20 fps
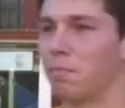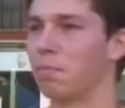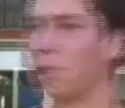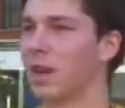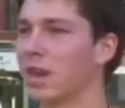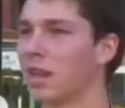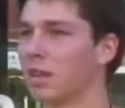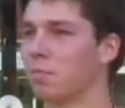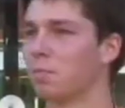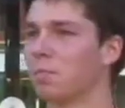
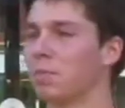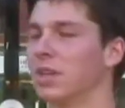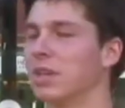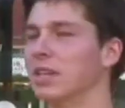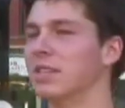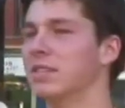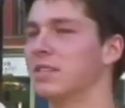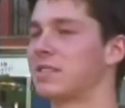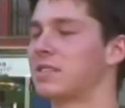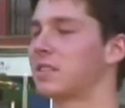My name
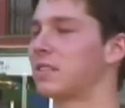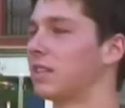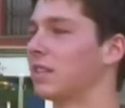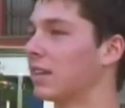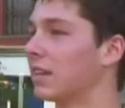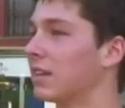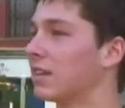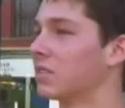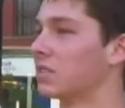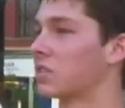is
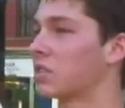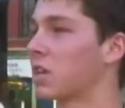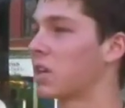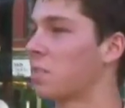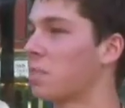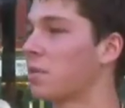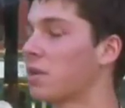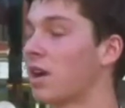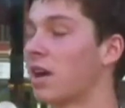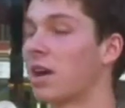Landon
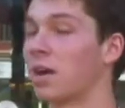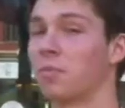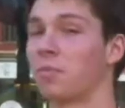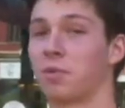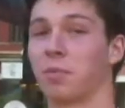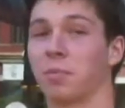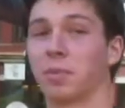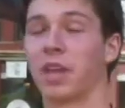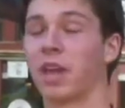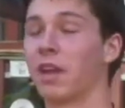Skipper. I'm
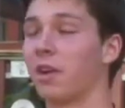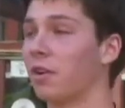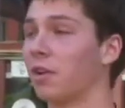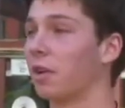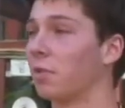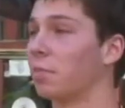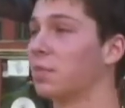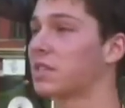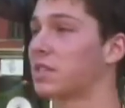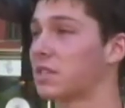from
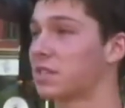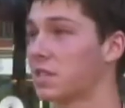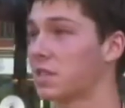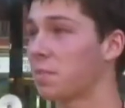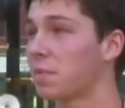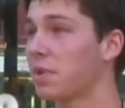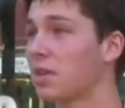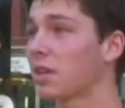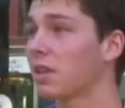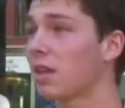Carriere,
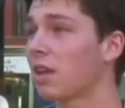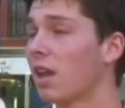Mississippi,